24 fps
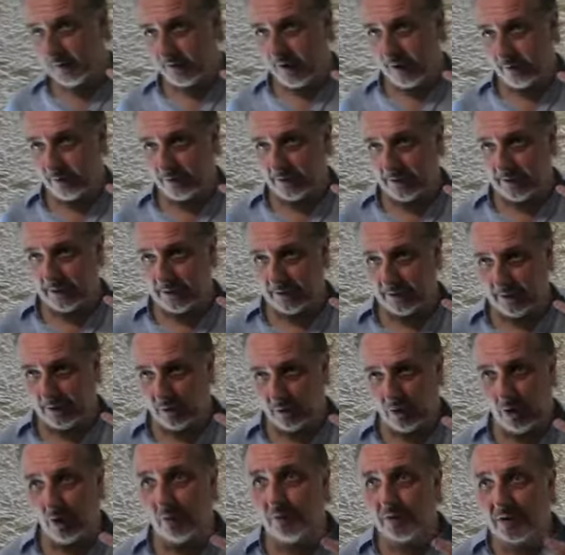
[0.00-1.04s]
Nefrtiti.
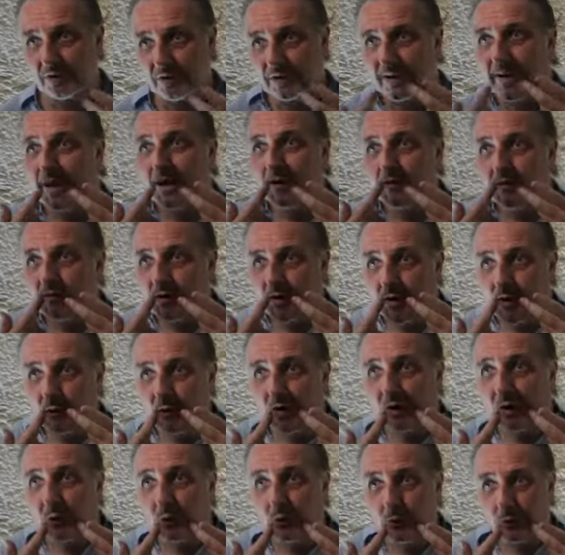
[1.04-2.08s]
She obviously had a very
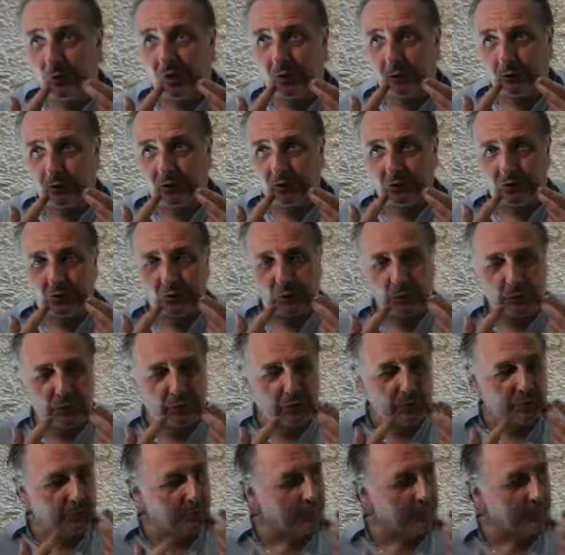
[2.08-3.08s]
wrinkled mouth as well.